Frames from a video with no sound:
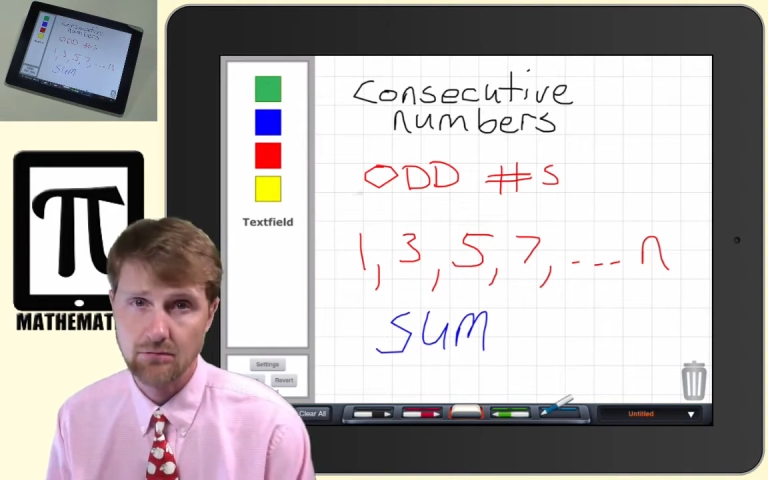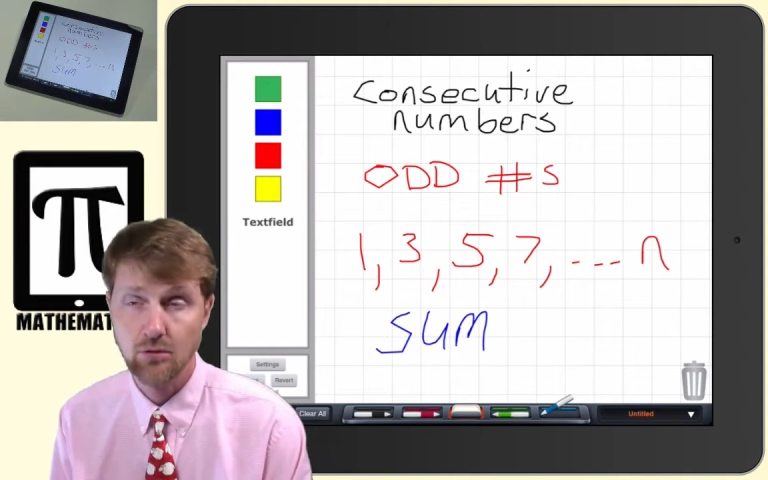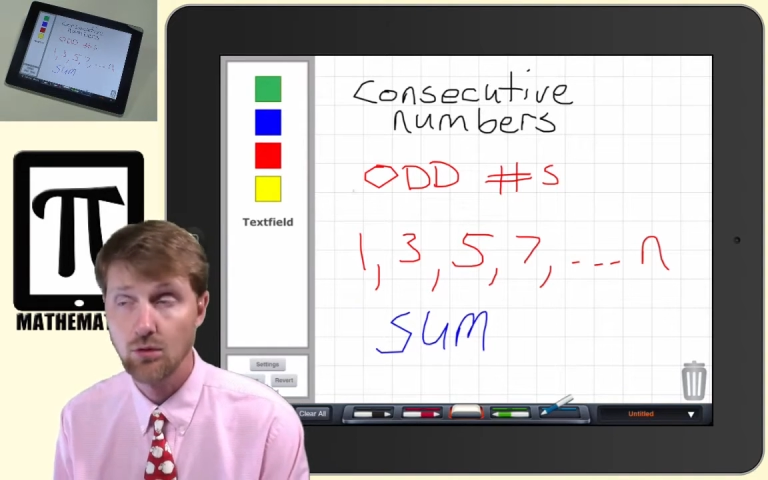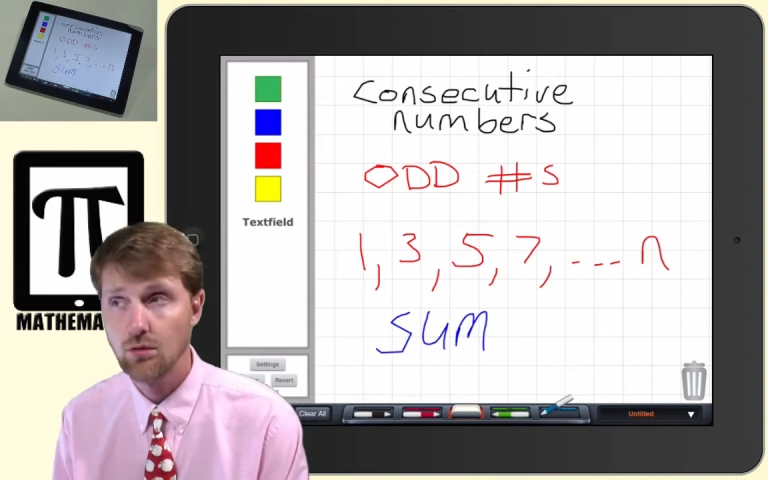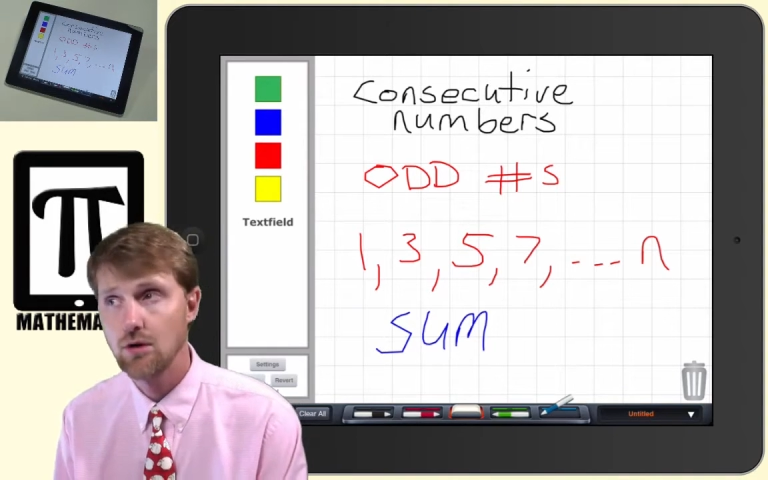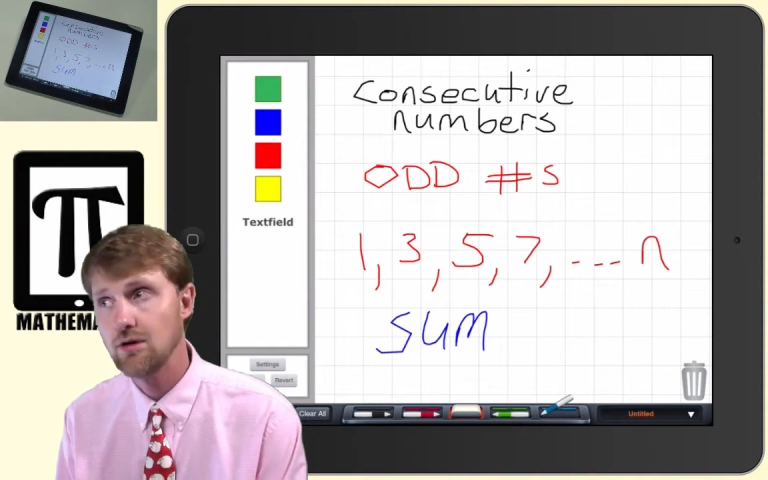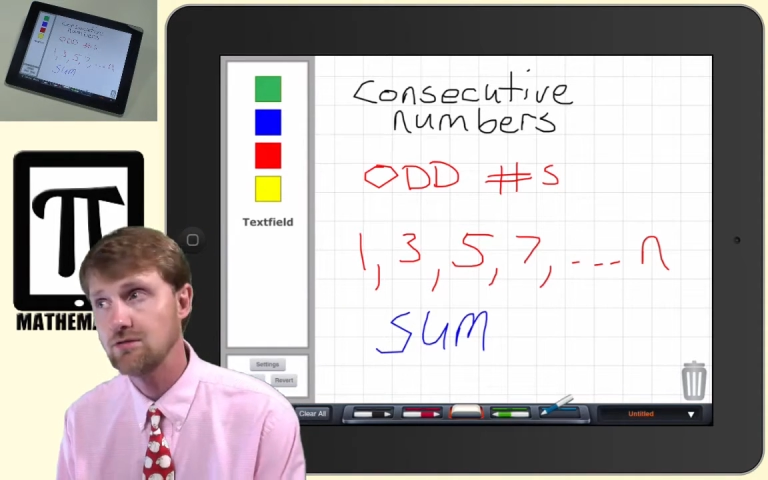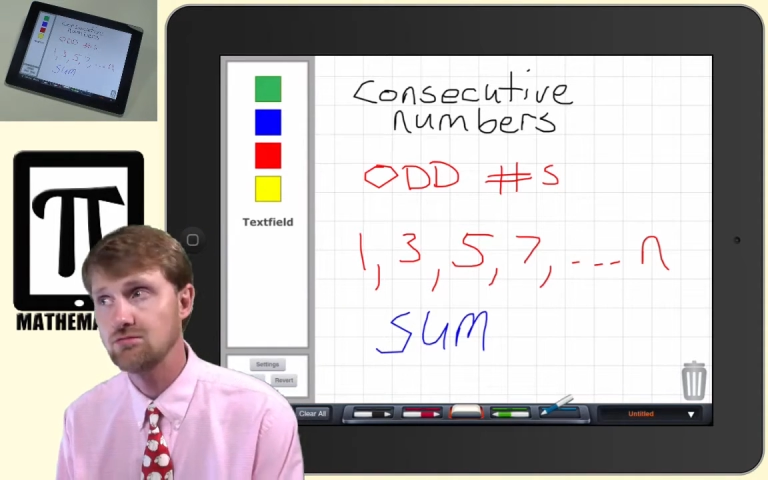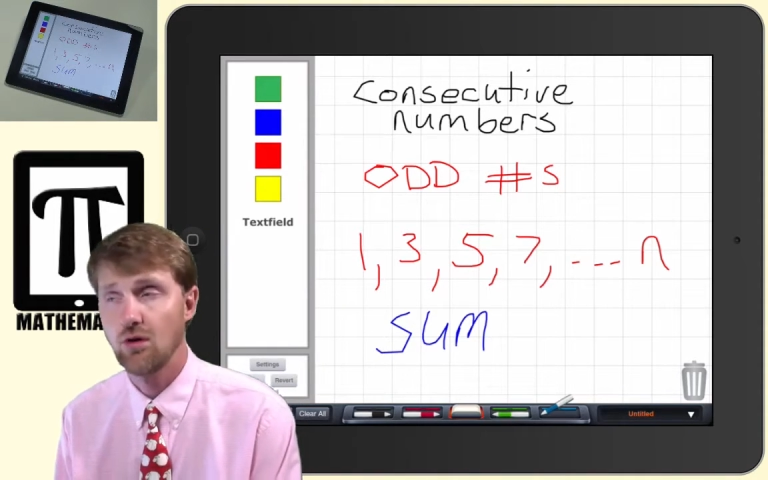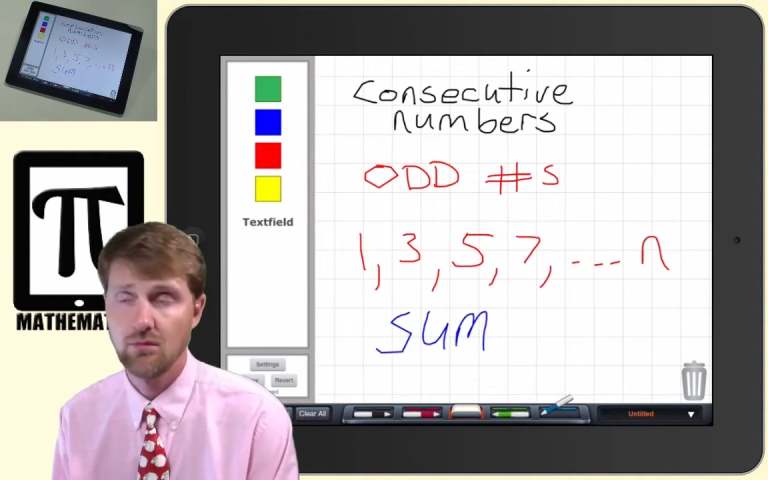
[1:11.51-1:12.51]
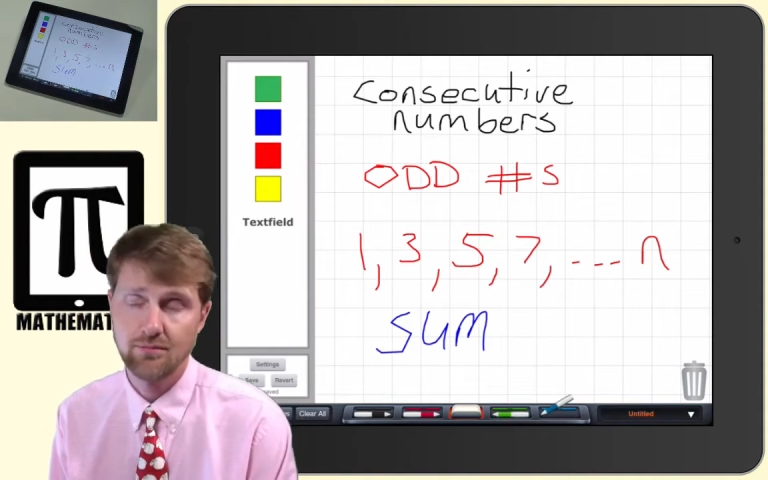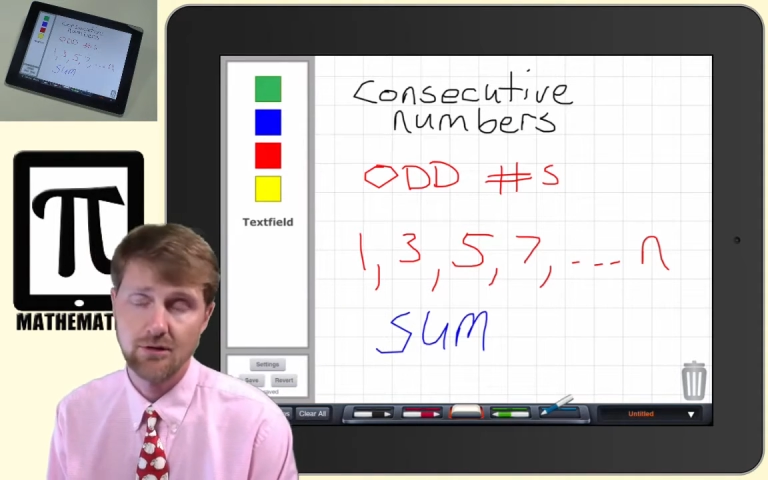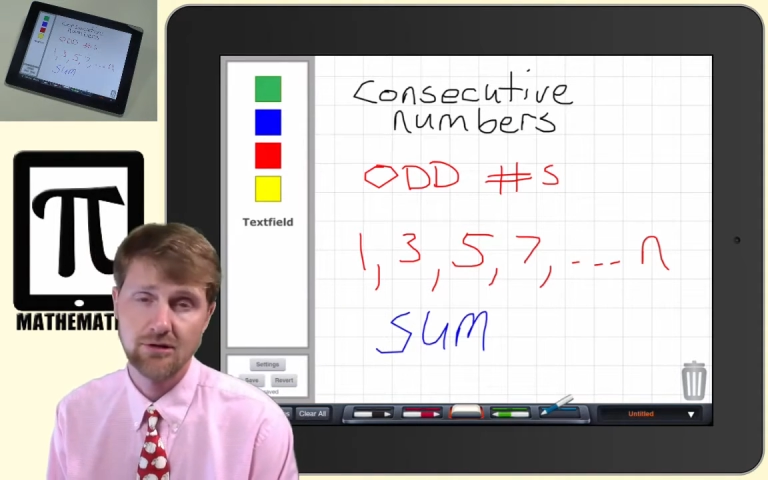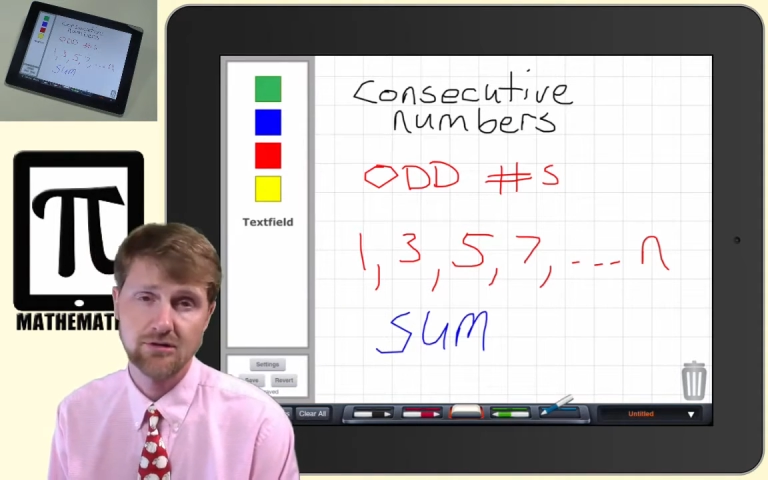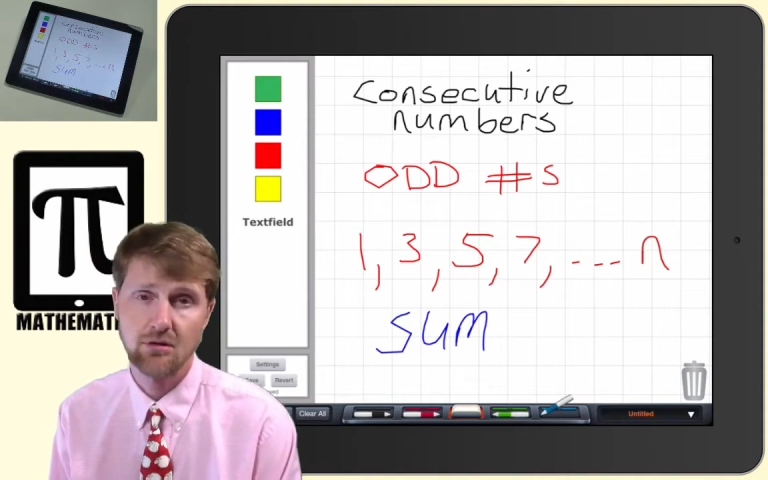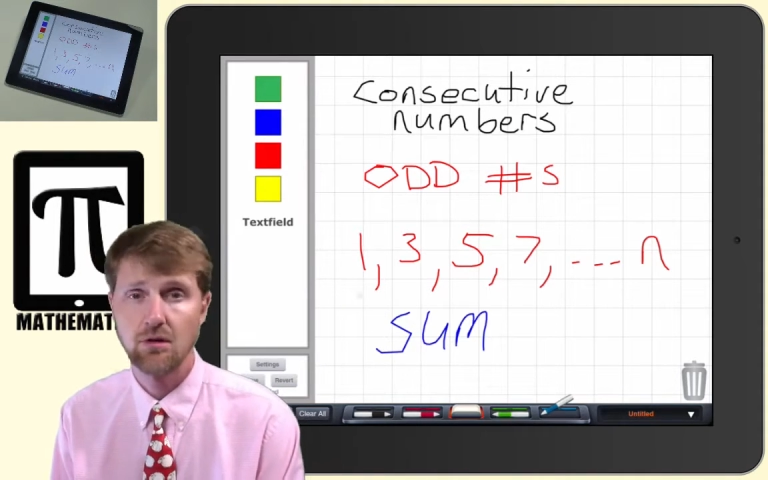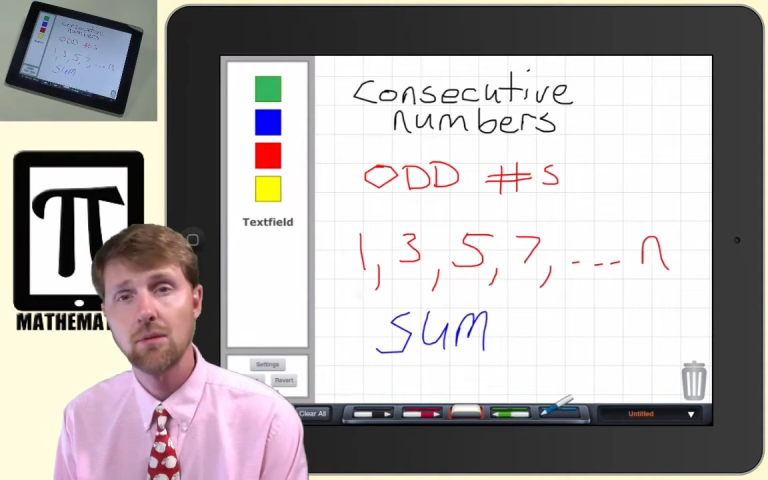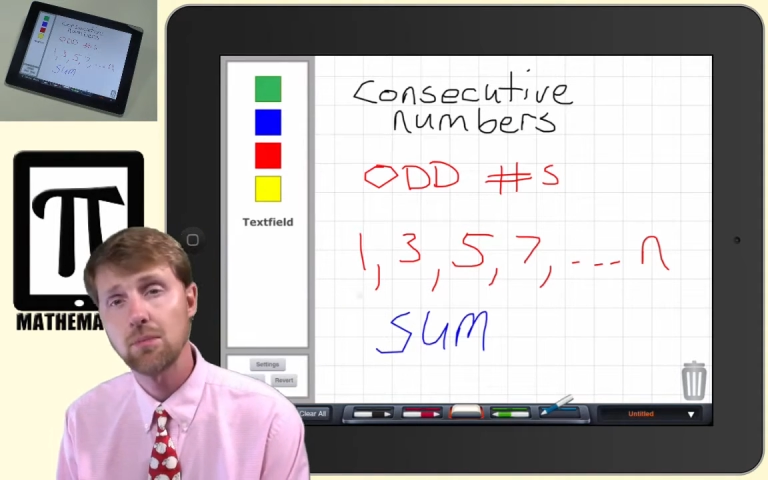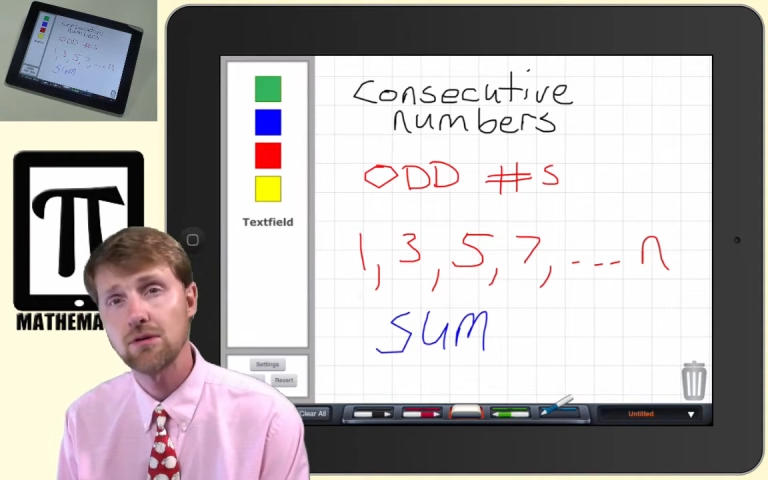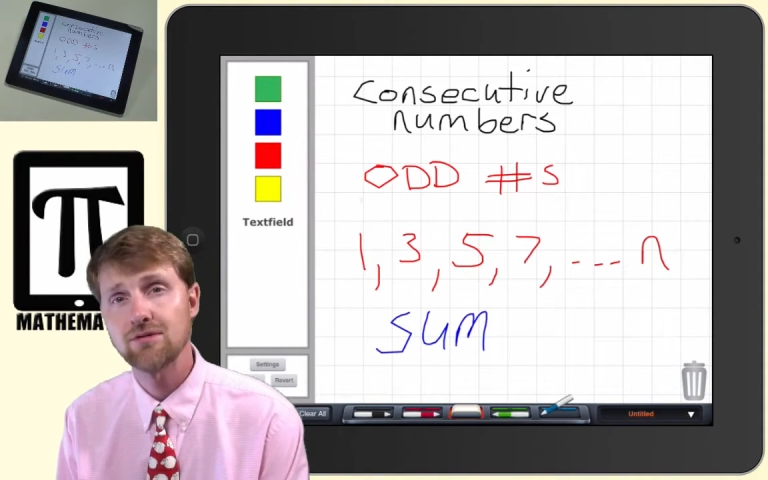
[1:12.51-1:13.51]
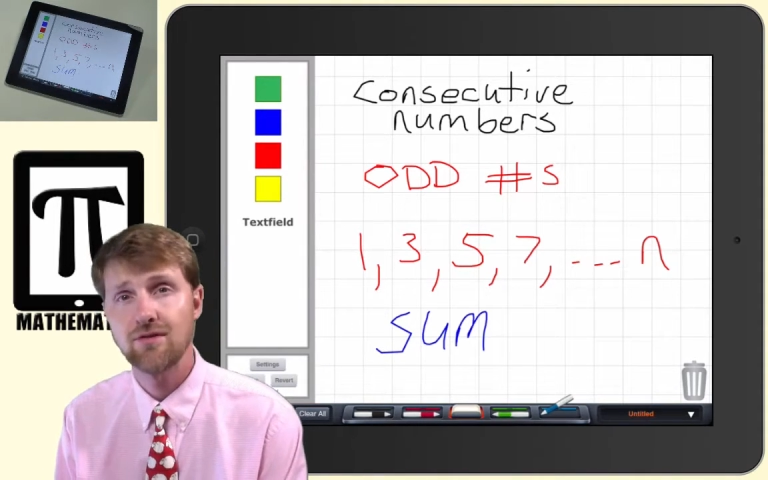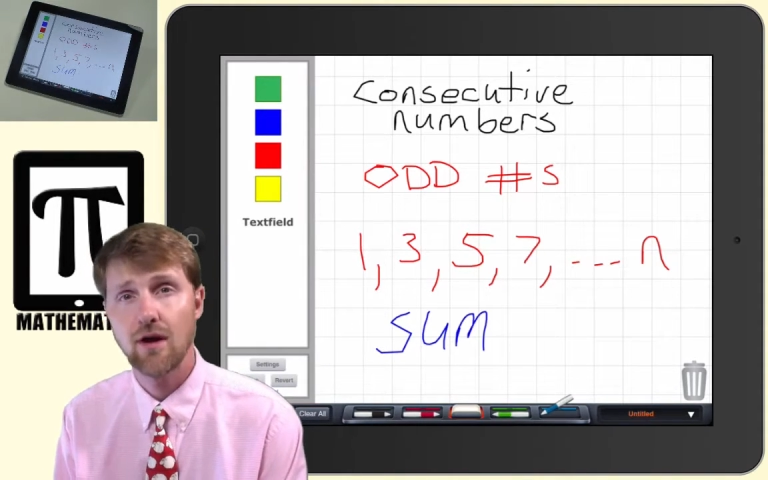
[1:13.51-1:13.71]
Well, what is 1 + 3 + 5